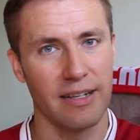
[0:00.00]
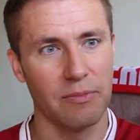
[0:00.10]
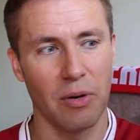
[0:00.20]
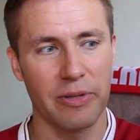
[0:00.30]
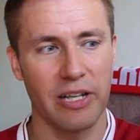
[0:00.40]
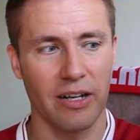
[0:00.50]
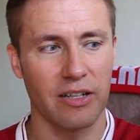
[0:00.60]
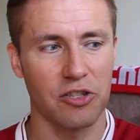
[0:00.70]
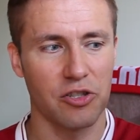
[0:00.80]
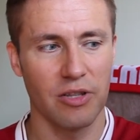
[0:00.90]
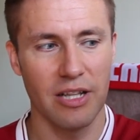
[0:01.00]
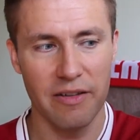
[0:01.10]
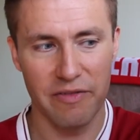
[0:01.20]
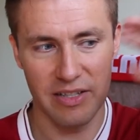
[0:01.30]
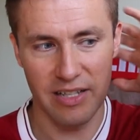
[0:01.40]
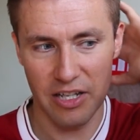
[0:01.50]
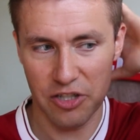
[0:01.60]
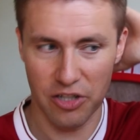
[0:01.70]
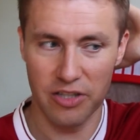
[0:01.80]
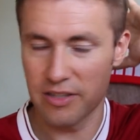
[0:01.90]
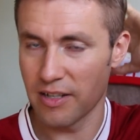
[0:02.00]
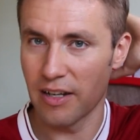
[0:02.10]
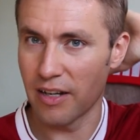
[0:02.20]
Bobby Duncan should leave his agent